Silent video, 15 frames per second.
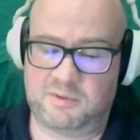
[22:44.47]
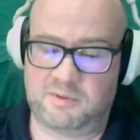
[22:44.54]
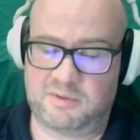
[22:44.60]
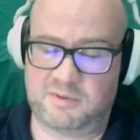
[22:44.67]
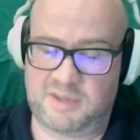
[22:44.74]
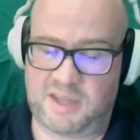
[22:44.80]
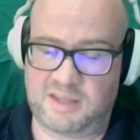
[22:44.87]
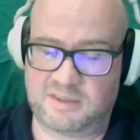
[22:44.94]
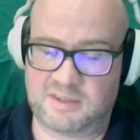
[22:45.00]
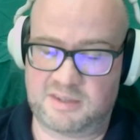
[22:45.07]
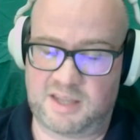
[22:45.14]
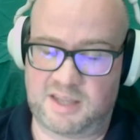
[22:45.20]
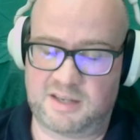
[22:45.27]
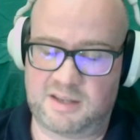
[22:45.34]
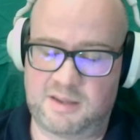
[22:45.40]
to take the
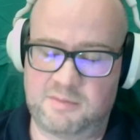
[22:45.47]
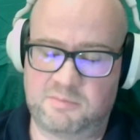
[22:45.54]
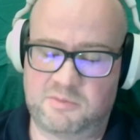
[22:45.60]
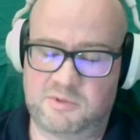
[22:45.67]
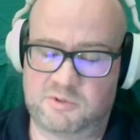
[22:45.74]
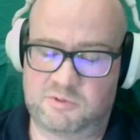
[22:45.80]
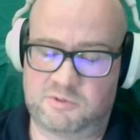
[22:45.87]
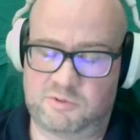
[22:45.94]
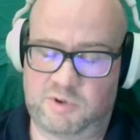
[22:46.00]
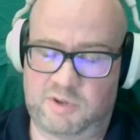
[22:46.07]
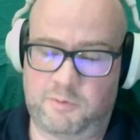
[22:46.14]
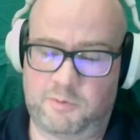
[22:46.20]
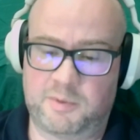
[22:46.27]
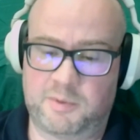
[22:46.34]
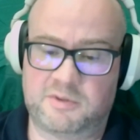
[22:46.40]
data and
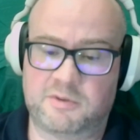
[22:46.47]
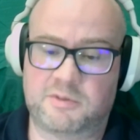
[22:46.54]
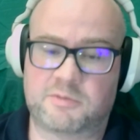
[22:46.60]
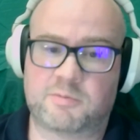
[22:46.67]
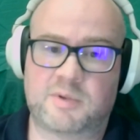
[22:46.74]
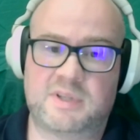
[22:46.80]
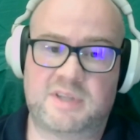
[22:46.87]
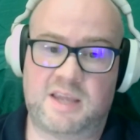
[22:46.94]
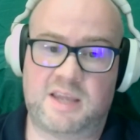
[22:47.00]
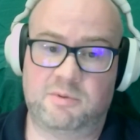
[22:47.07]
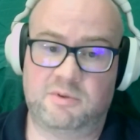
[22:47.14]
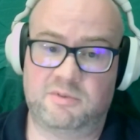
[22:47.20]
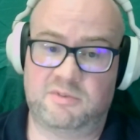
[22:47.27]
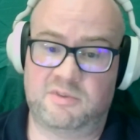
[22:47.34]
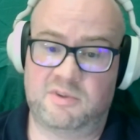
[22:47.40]
transform it into three tables.